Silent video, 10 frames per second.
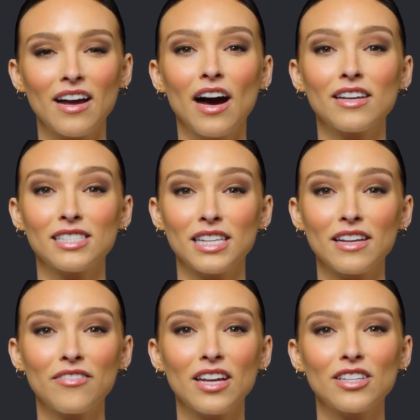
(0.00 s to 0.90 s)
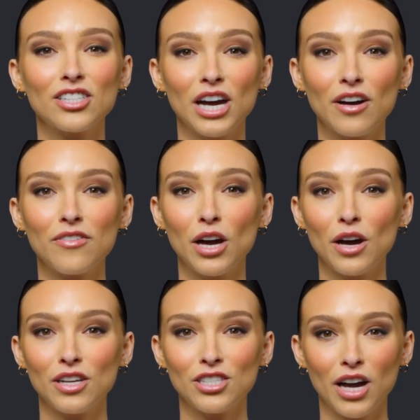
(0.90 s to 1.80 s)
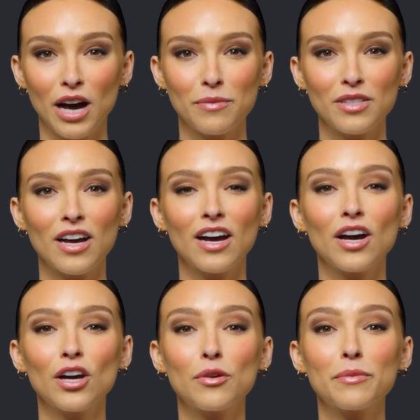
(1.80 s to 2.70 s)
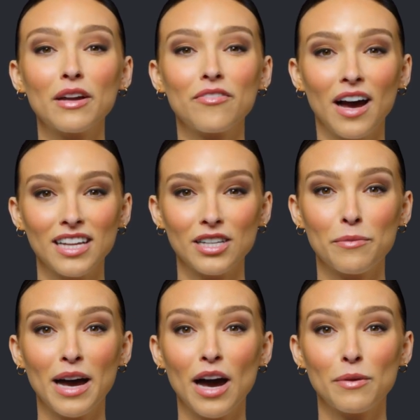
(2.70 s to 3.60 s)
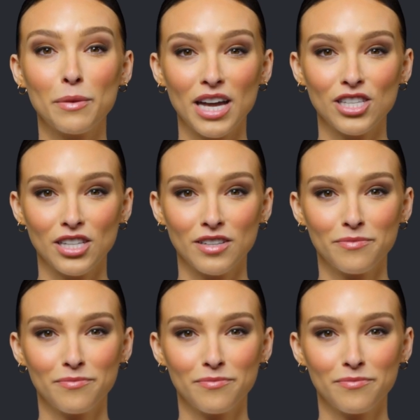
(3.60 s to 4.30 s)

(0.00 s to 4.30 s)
a significant share of current jobs could be affected by automation.